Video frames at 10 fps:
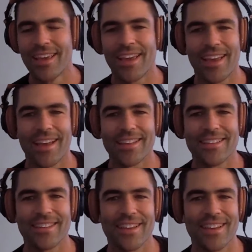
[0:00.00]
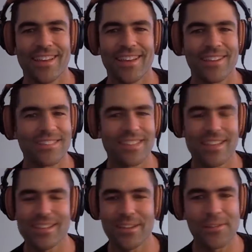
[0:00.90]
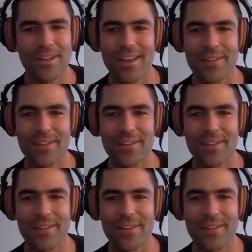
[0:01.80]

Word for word: And I was like, you know what?